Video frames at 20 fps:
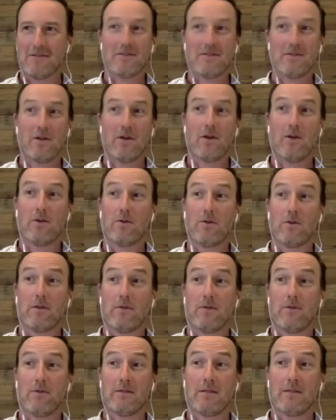So look, there
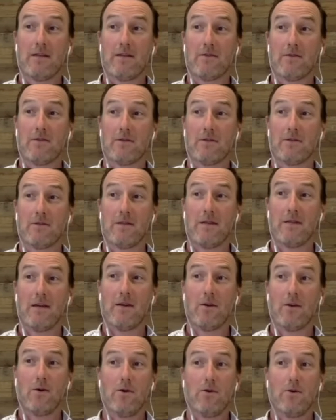is another question here.
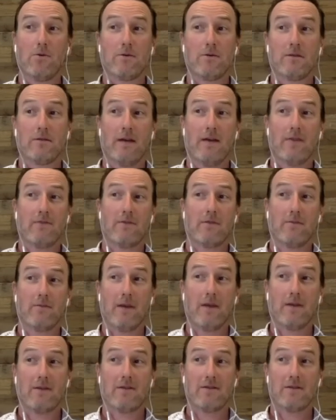Who looks after the
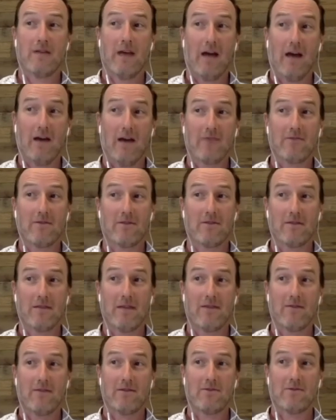patient after the
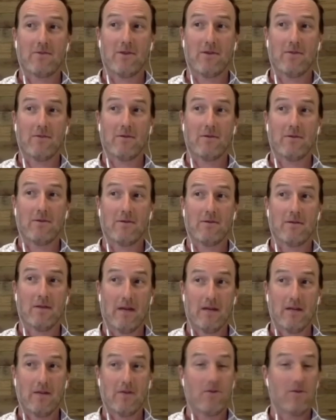TAVI treatment,
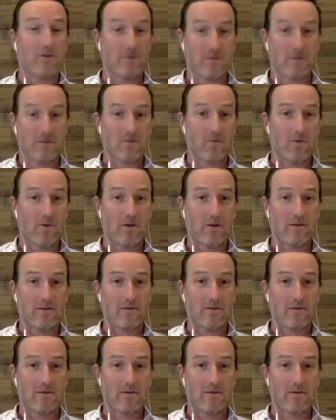cardiologist-wise?